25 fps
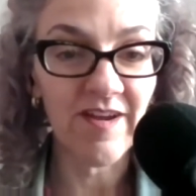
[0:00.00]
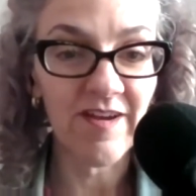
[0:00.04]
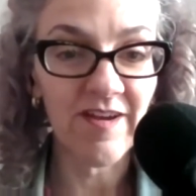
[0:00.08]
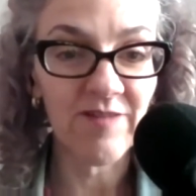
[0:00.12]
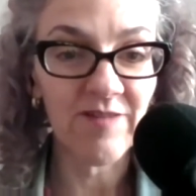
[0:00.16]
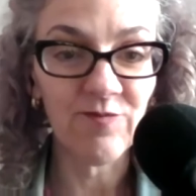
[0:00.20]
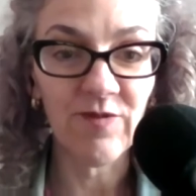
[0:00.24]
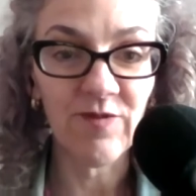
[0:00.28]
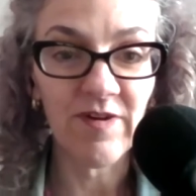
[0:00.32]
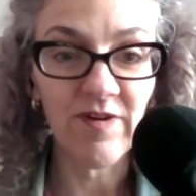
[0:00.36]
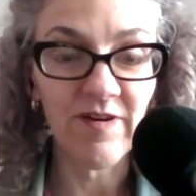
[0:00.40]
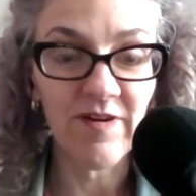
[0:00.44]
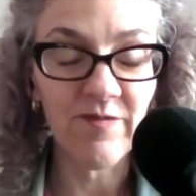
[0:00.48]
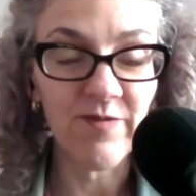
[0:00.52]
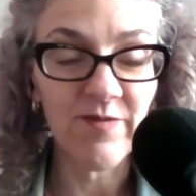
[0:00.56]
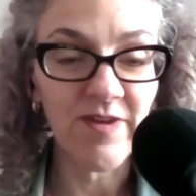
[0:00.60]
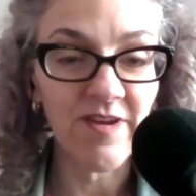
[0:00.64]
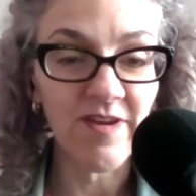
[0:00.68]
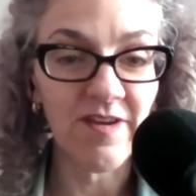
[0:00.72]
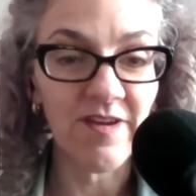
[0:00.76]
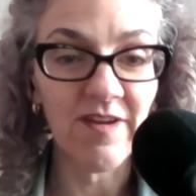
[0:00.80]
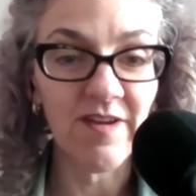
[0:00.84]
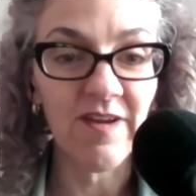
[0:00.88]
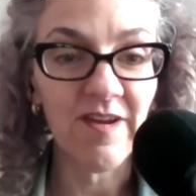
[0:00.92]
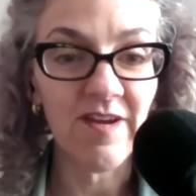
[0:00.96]
where
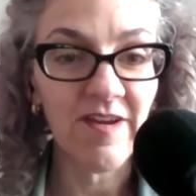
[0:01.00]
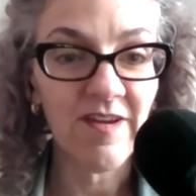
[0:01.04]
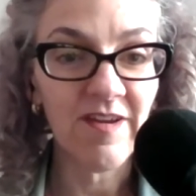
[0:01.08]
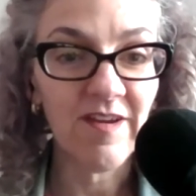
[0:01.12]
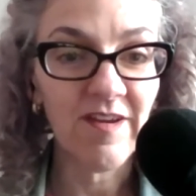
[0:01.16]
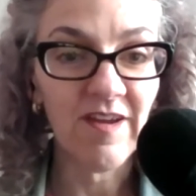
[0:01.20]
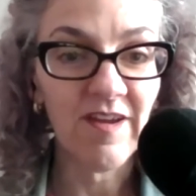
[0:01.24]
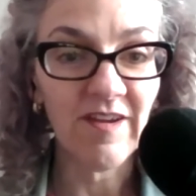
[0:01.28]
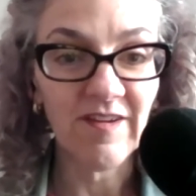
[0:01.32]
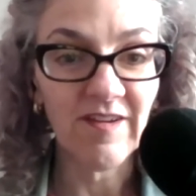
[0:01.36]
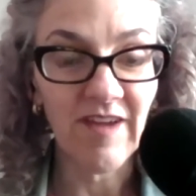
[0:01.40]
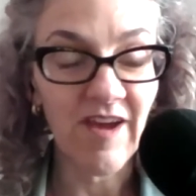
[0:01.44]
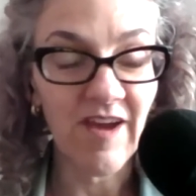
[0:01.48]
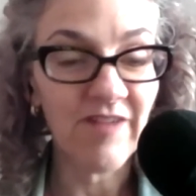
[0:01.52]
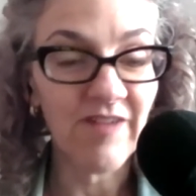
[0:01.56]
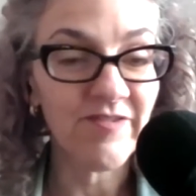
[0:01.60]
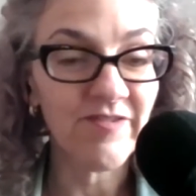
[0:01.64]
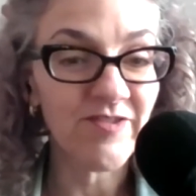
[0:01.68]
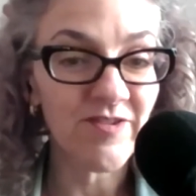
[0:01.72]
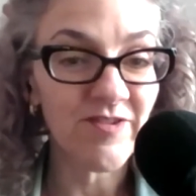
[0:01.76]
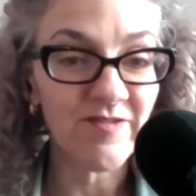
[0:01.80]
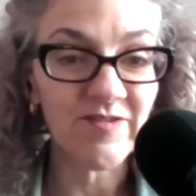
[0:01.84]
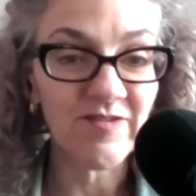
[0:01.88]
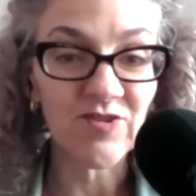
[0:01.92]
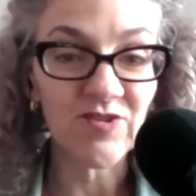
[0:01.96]
we
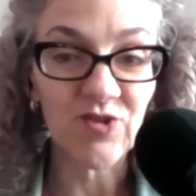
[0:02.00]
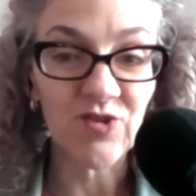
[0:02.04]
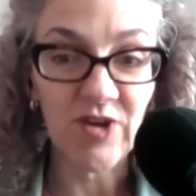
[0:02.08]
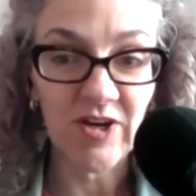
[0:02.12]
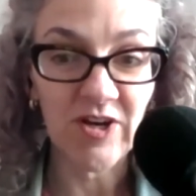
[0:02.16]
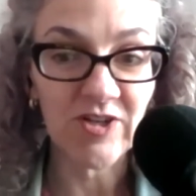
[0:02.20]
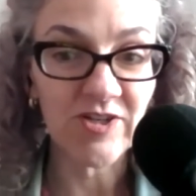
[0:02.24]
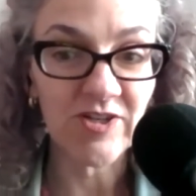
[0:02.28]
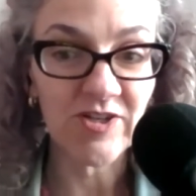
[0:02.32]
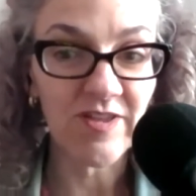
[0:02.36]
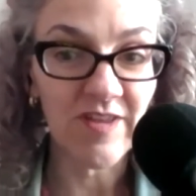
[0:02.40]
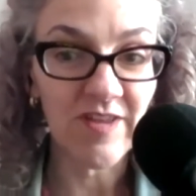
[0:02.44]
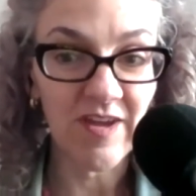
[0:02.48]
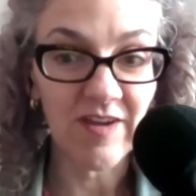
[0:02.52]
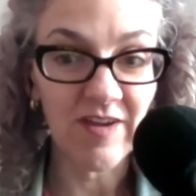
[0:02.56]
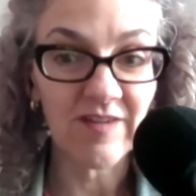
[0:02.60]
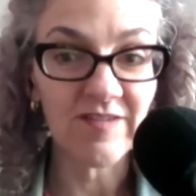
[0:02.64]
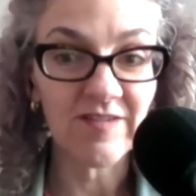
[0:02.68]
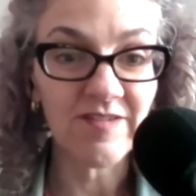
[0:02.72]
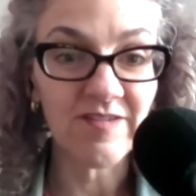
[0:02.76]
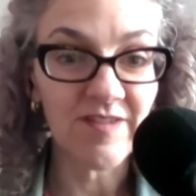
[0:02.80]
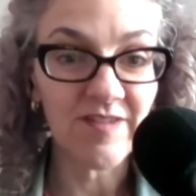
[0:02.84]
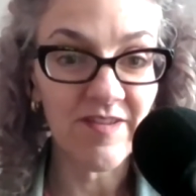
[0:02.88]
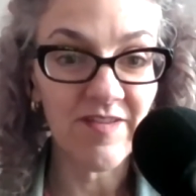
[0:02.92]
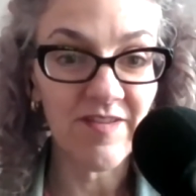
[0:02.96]
encounter strange
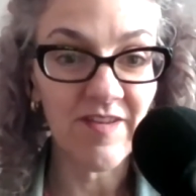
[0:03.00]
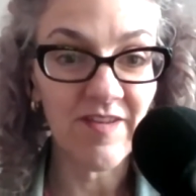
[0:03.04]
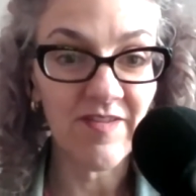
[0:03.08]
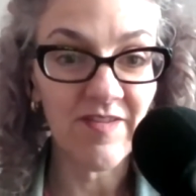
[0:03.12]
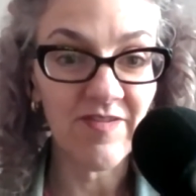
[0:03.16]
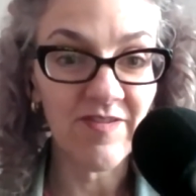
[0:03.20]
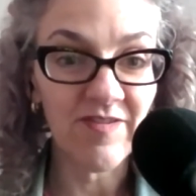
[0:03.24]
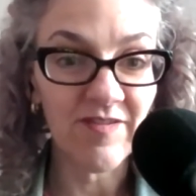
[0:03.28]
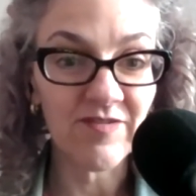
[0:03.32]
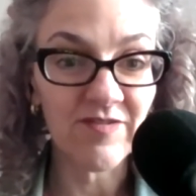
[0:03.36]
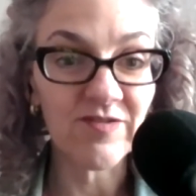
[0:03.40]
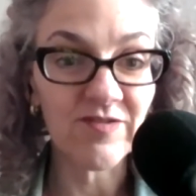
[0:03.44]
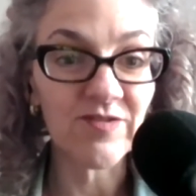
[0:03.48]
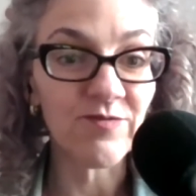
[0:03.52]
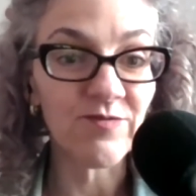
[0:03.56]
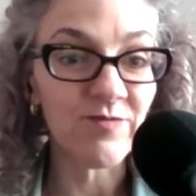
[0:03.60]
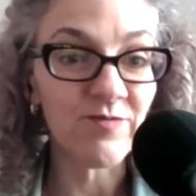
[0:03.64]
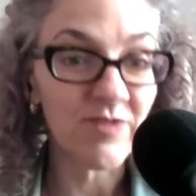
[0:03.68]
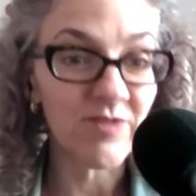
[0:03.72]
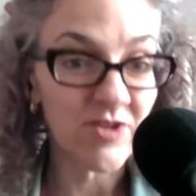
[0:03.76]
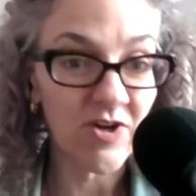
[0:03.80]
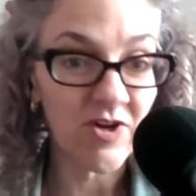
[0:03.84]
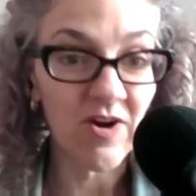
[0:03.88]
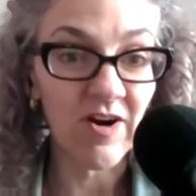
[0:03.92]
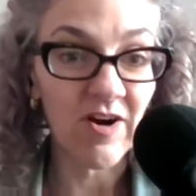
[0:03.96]
things and then there's a
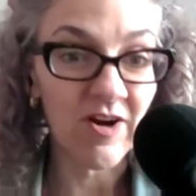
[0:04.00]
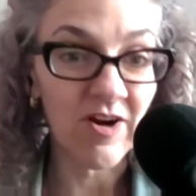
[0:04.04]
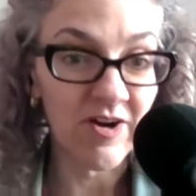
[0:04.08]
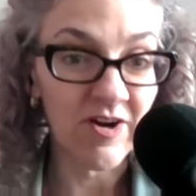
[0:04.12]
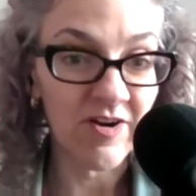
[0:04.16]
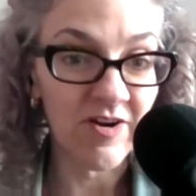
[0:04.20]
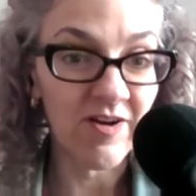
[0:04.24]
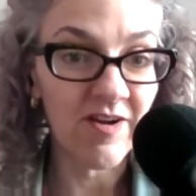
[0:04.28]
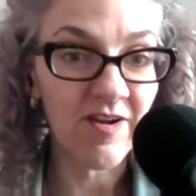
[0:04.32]
return.